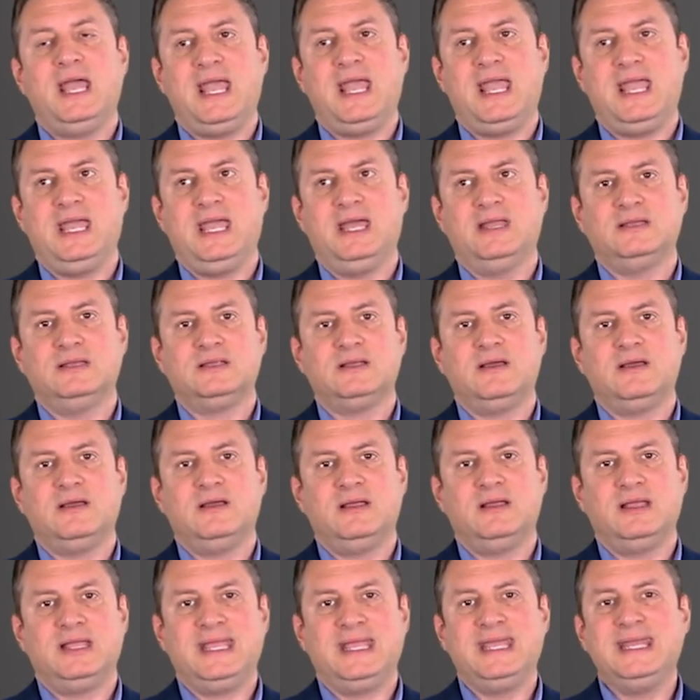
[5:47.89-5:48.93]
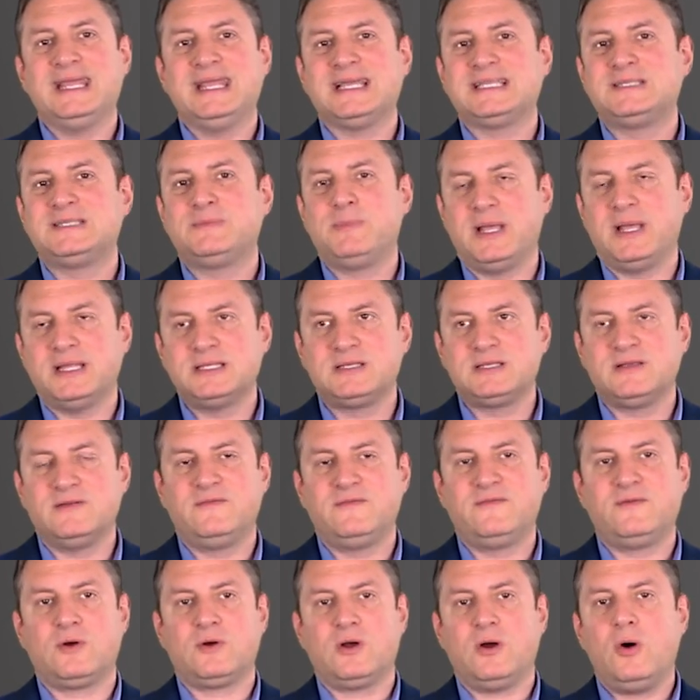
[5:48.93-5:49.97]
And
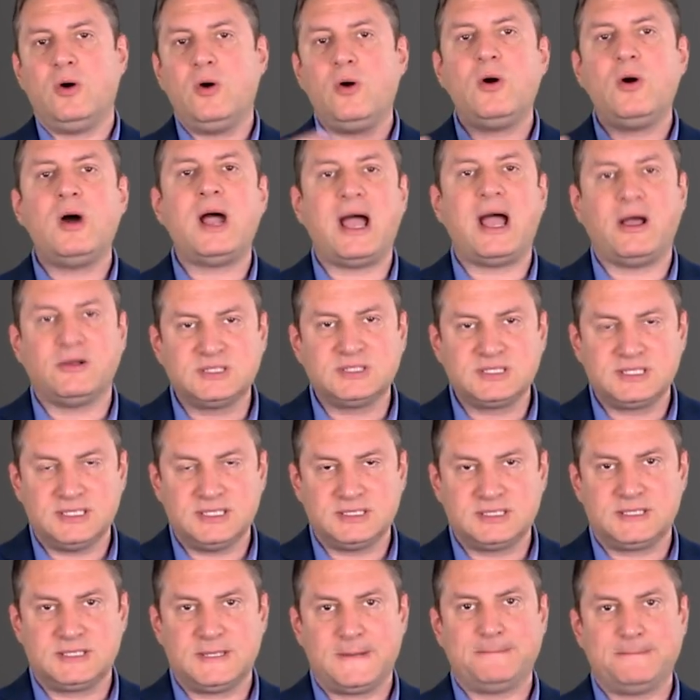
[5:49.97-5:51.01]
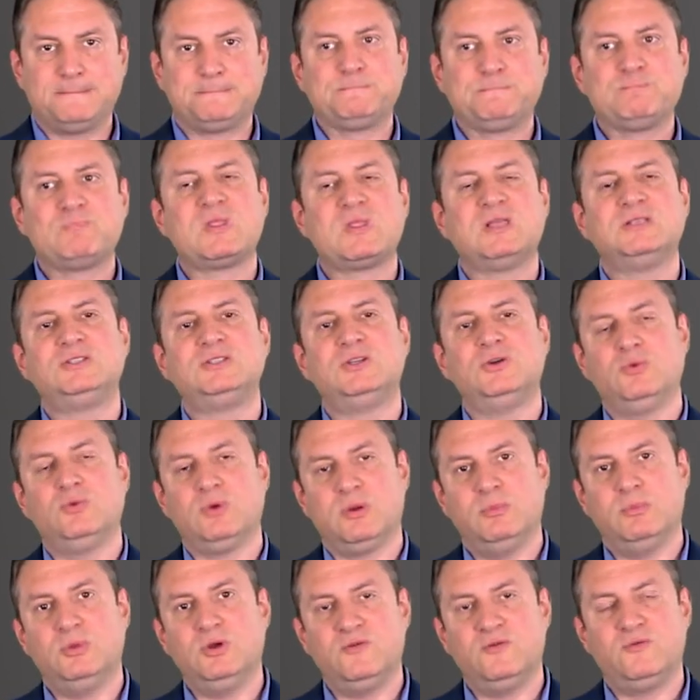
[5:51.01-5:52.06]
inexpensive for a whole house system to
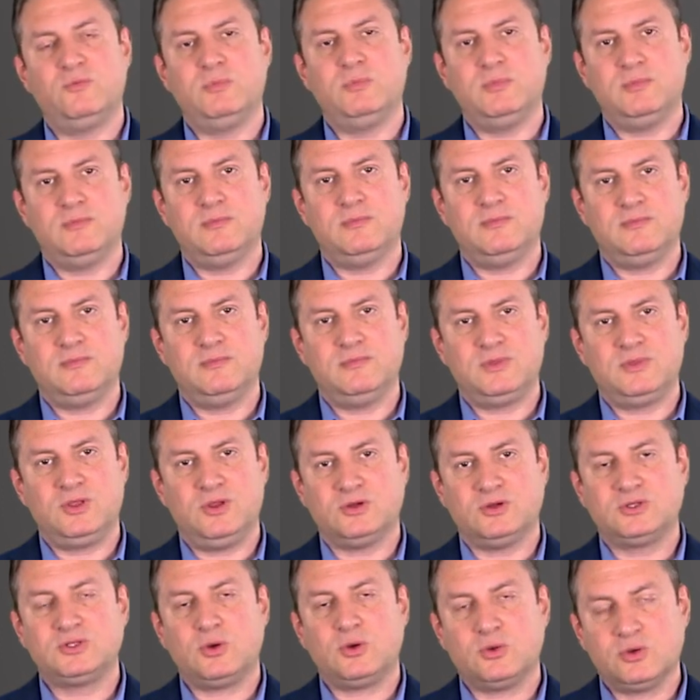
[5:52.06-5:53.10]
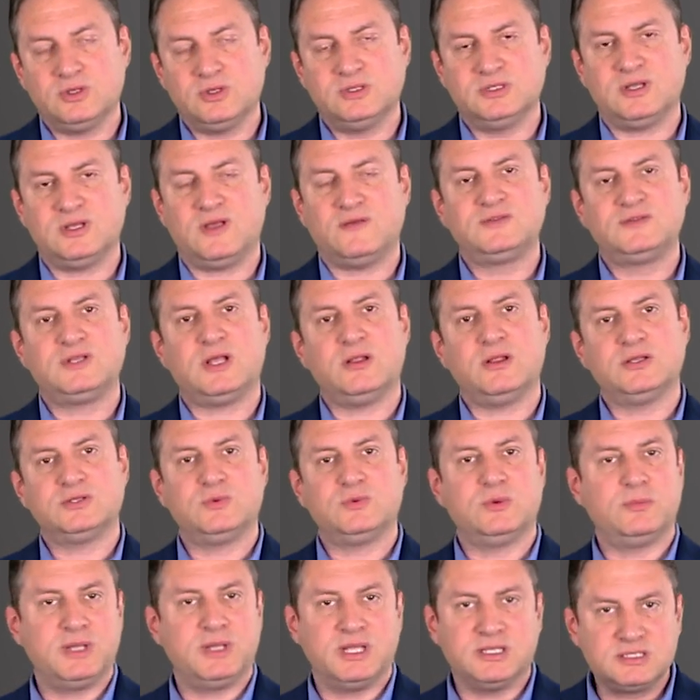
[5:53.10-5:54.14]
remove your total dissolved solids
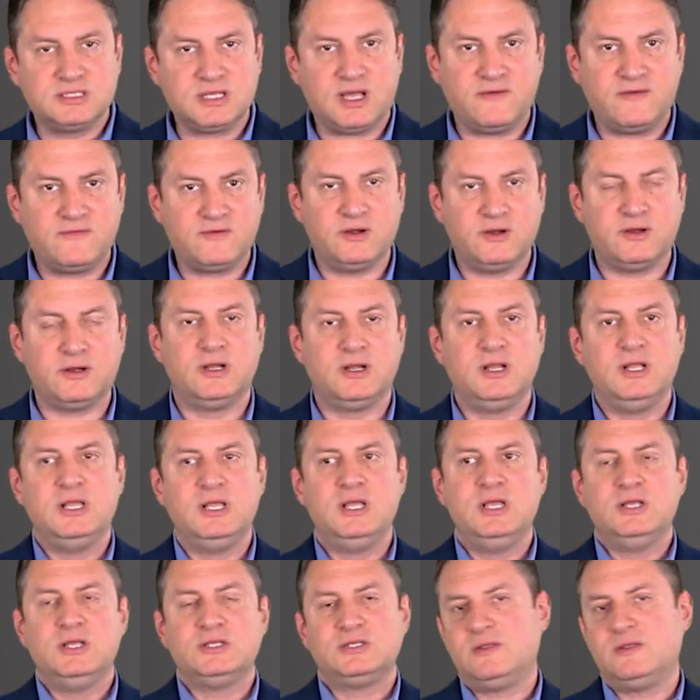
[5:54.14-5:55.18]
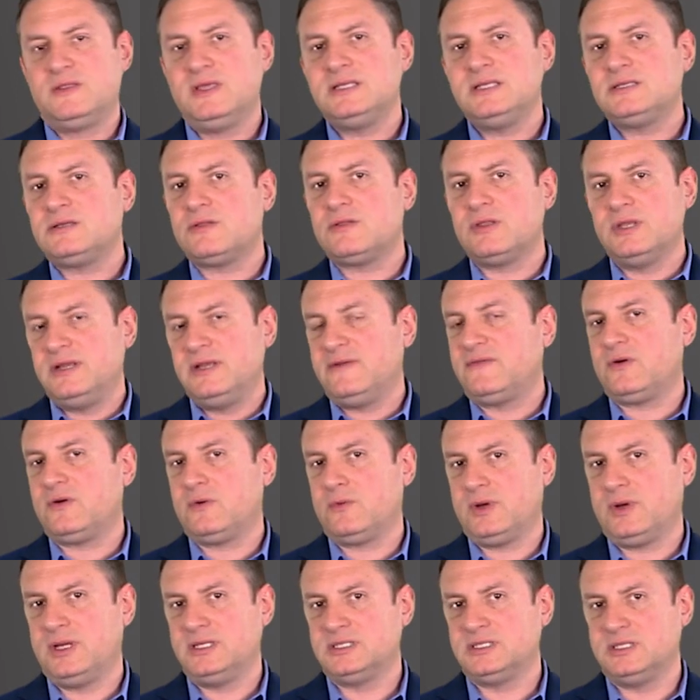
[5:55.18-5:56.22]
would be a softener. So these are the
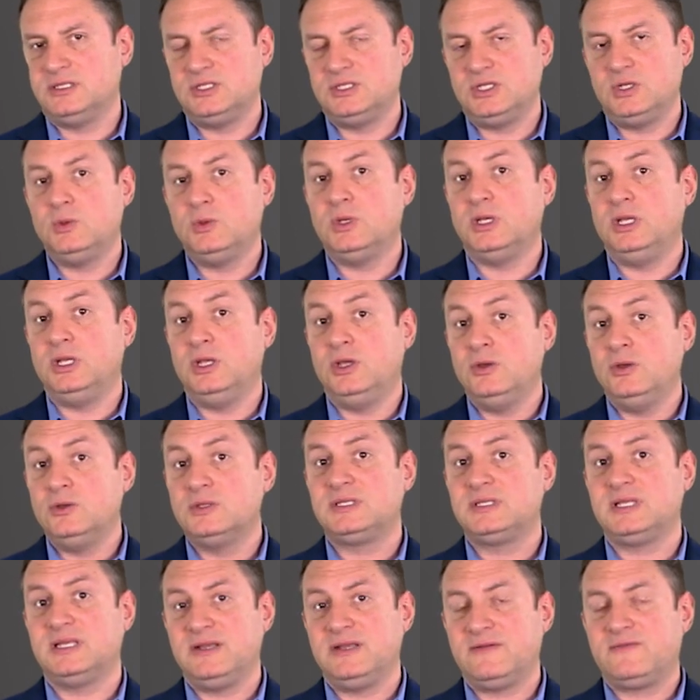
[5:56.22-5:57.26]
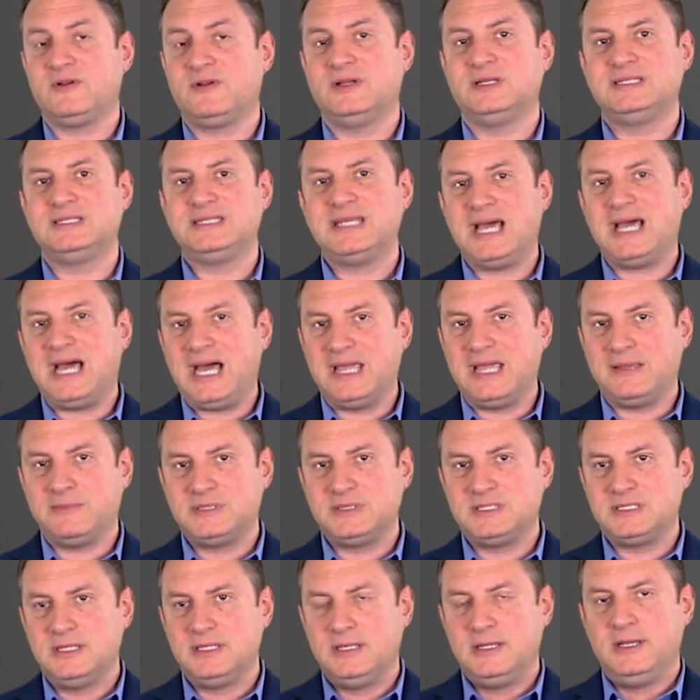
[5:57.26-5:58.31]
different reasons you would use the different
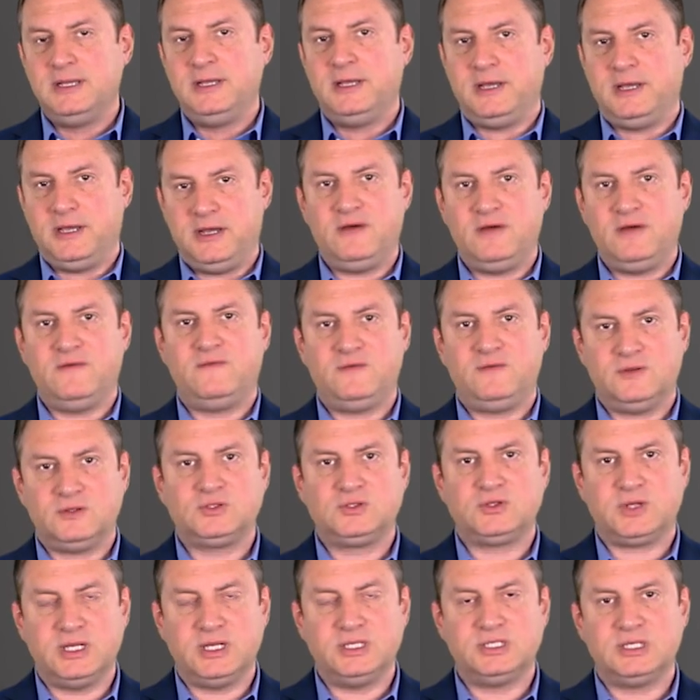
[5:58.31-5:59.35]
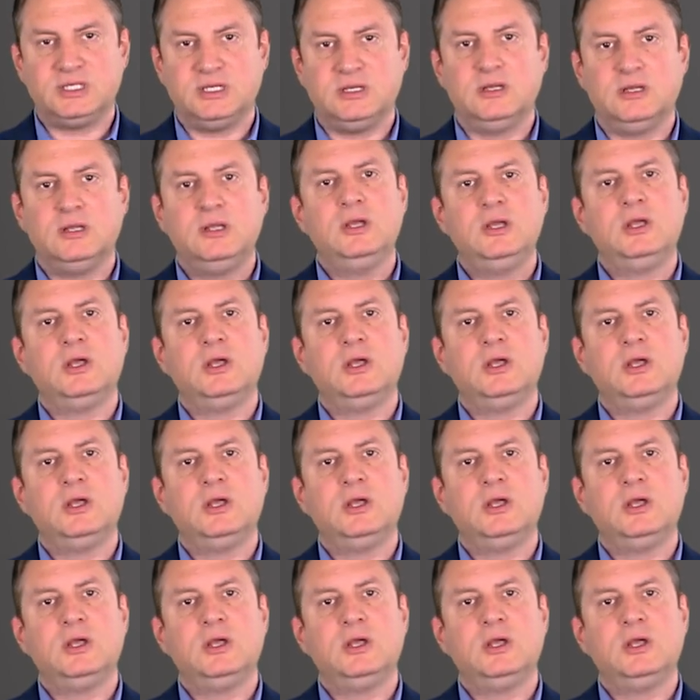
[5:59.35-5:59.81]
types of filtration.